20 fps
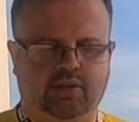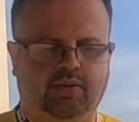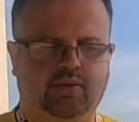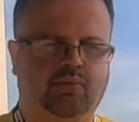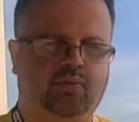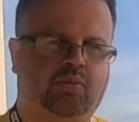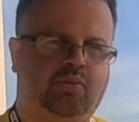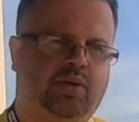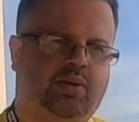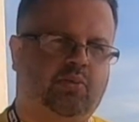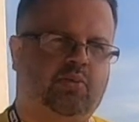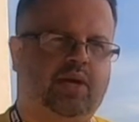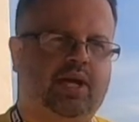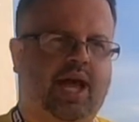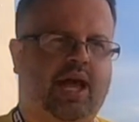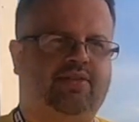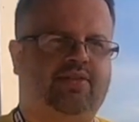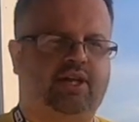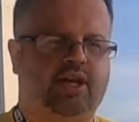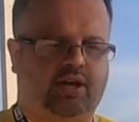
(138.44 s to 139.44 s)
we
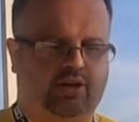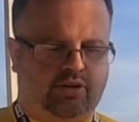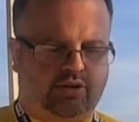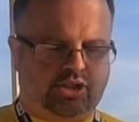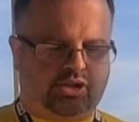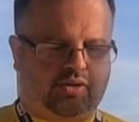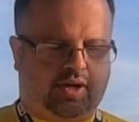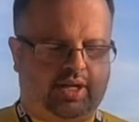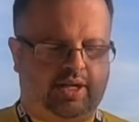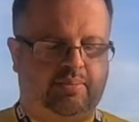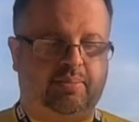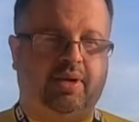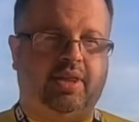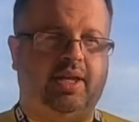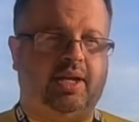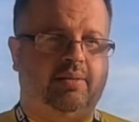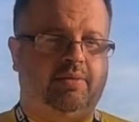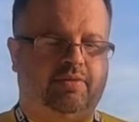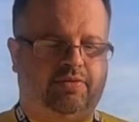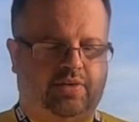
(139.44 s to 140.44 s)
had the young Australian by the
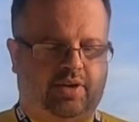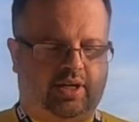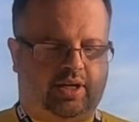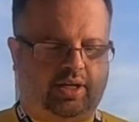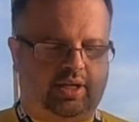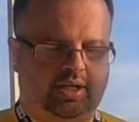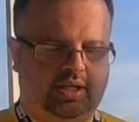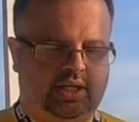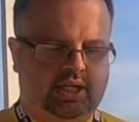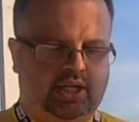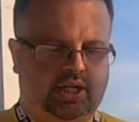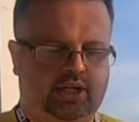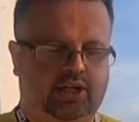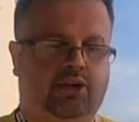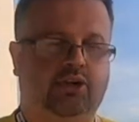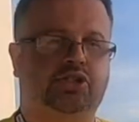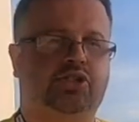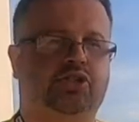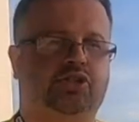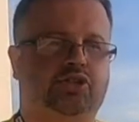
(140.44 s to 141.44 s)
name of
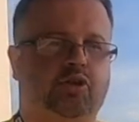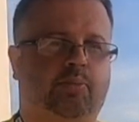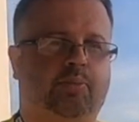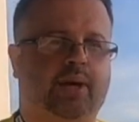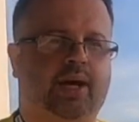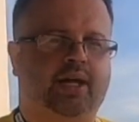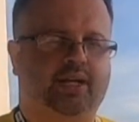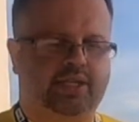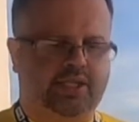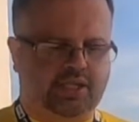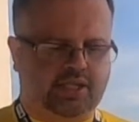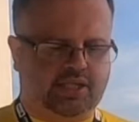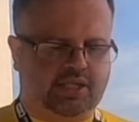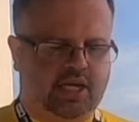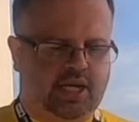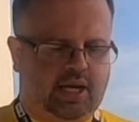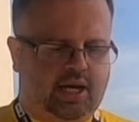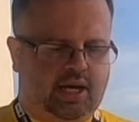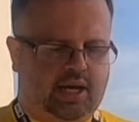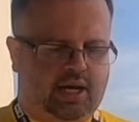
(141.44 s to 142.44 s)
Costa Topanis,
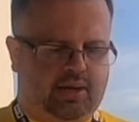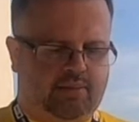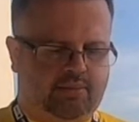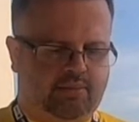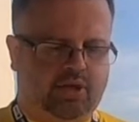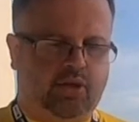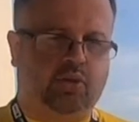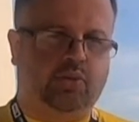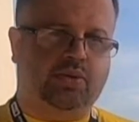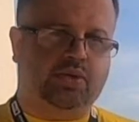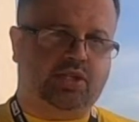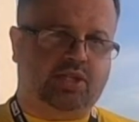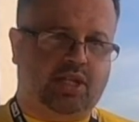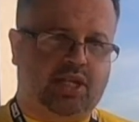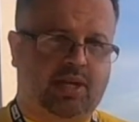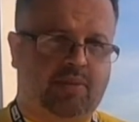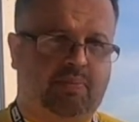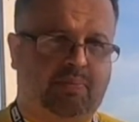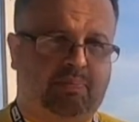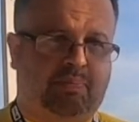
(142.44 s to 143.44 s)
who was
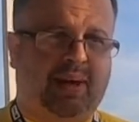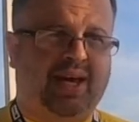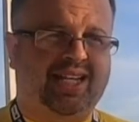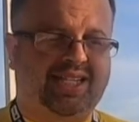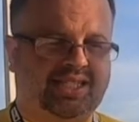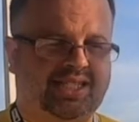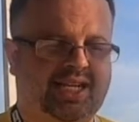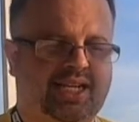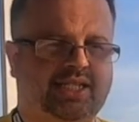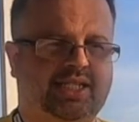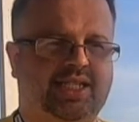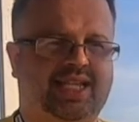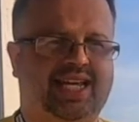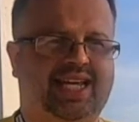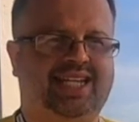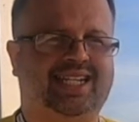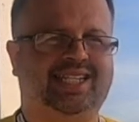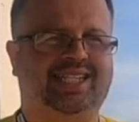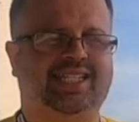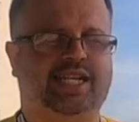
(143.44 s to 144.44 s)
the pace setter
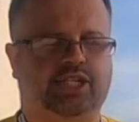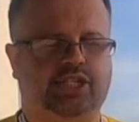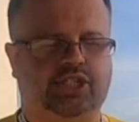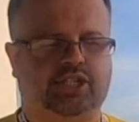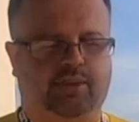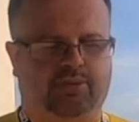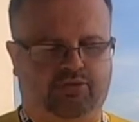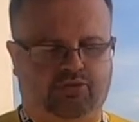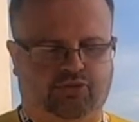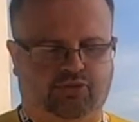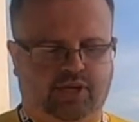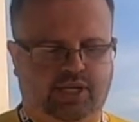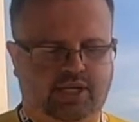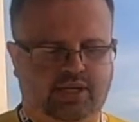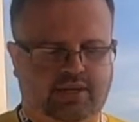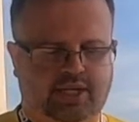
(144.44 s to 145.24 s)
in session number 3.